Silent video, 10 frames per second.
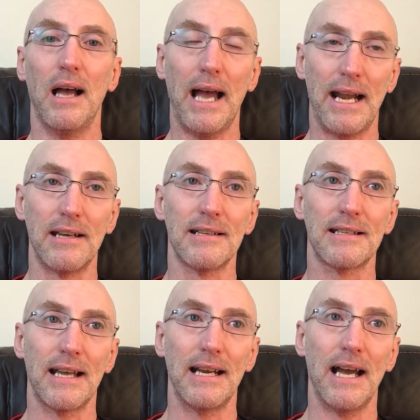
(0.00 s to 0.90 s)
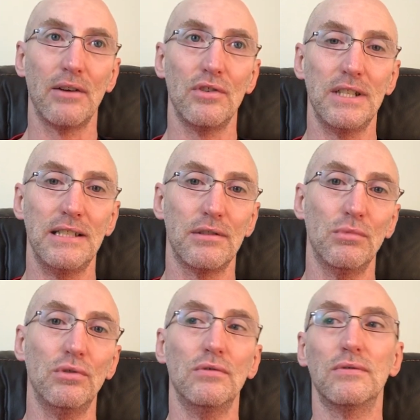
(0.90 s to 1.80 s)
and understand how you need to
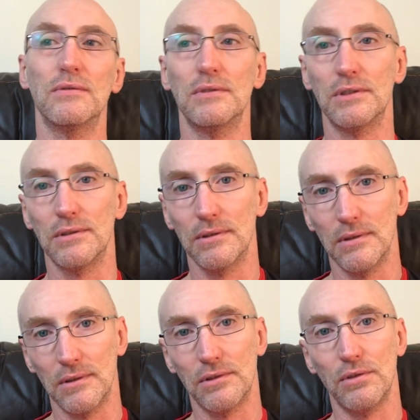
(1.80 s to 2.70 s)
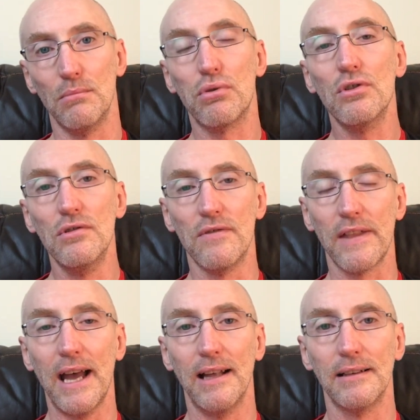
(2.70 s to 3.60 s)
move to improve
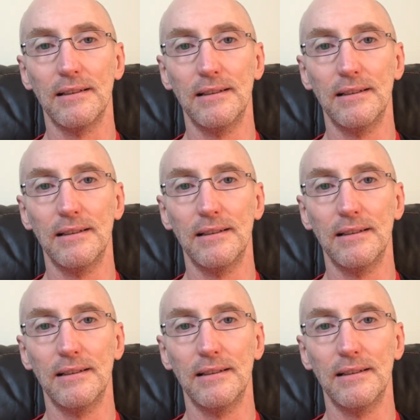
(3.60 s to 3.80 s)
that.